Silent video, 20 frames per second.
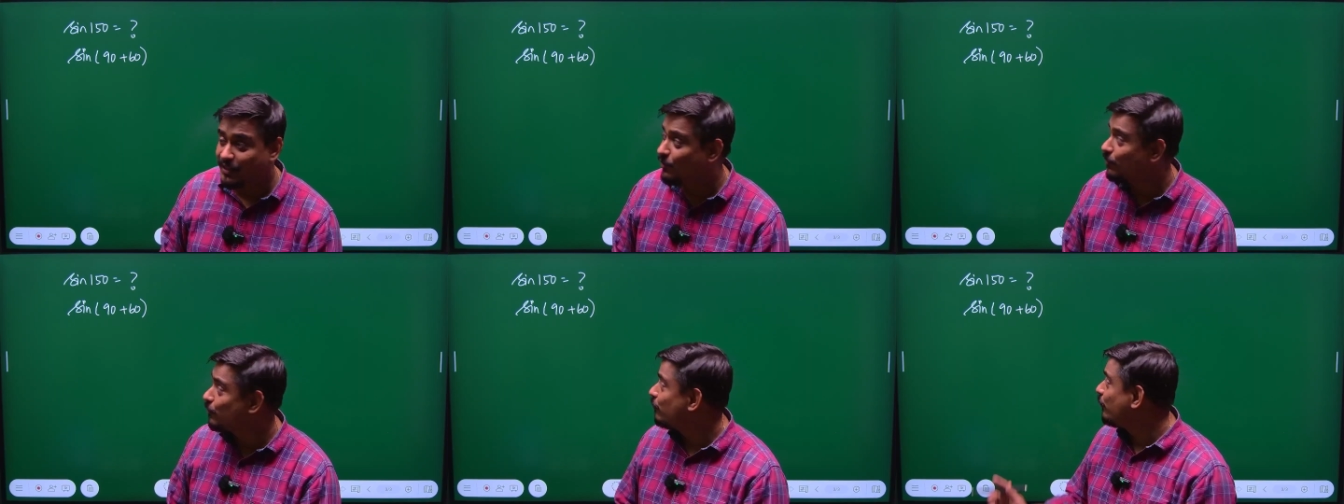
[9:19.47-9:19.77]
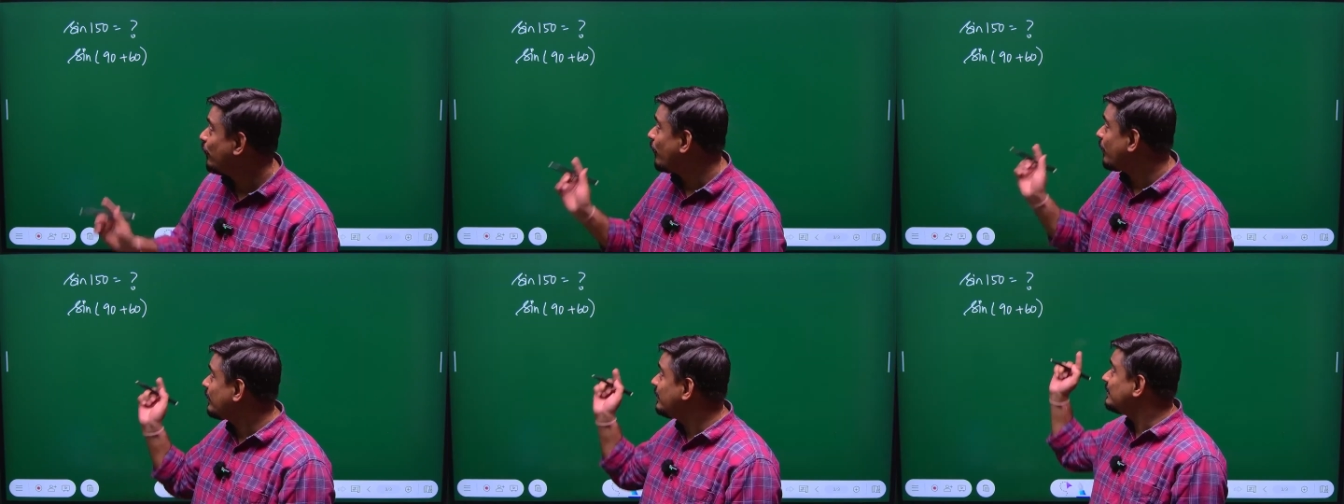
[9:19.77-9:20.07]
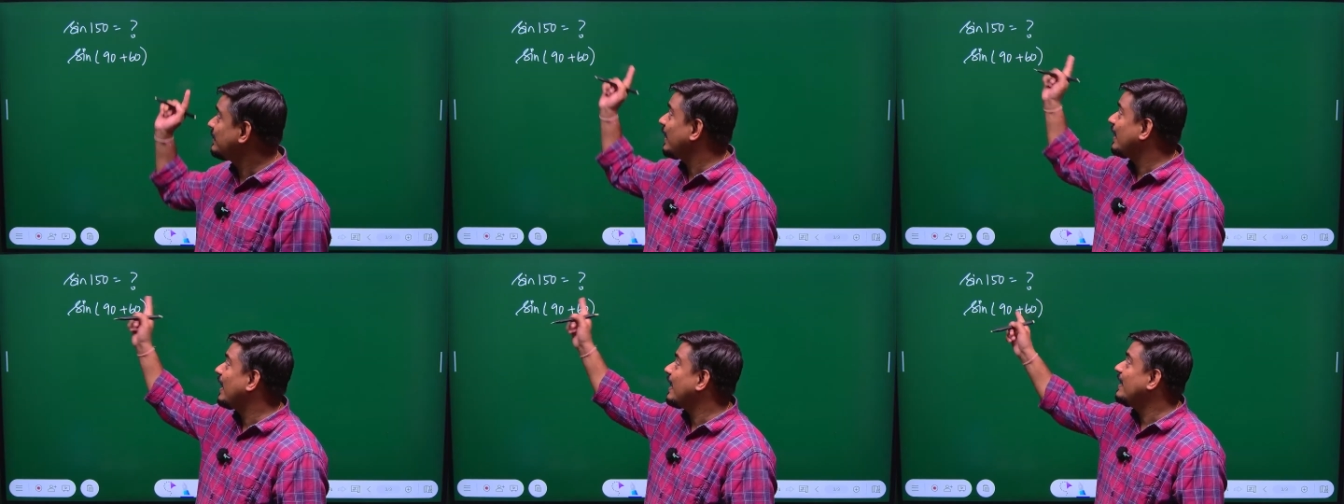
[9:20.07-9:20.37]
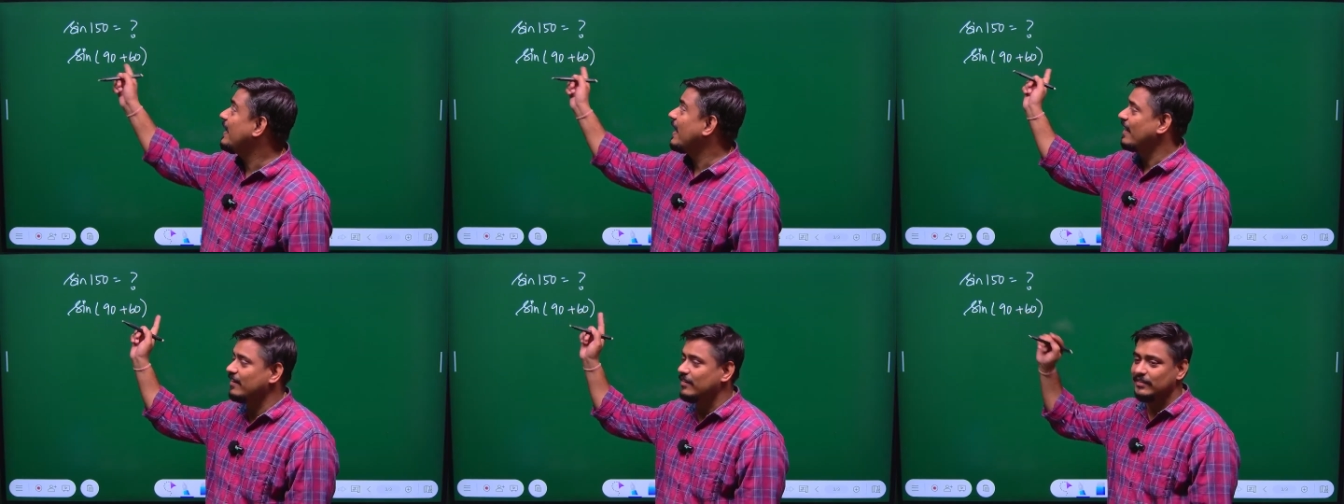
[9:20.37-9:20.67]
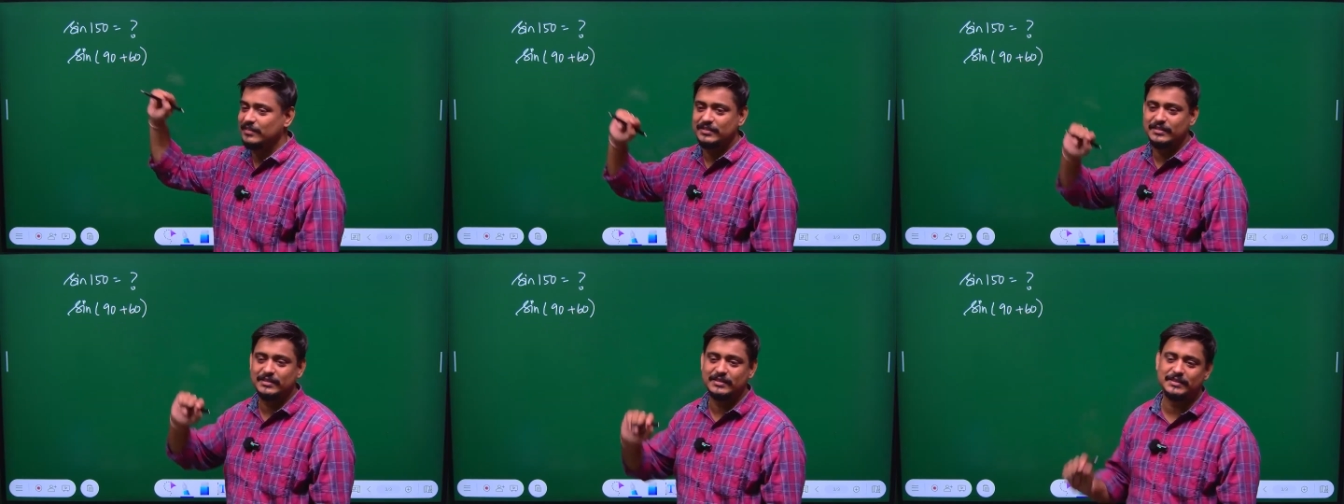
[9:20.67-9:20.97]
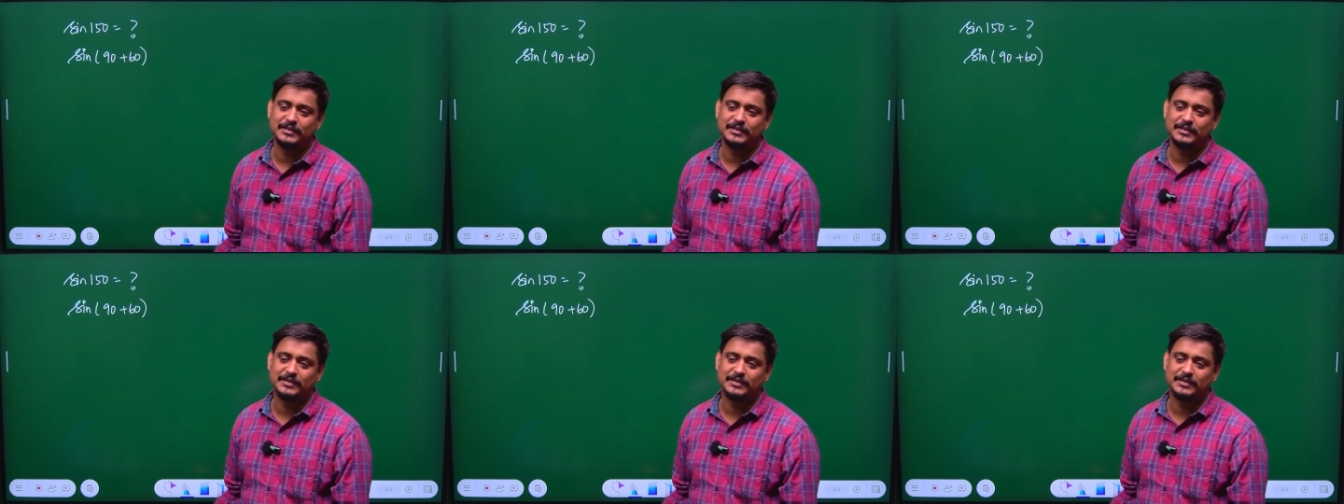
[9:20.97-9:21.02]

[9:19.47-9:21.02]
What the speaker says: for these allied angles.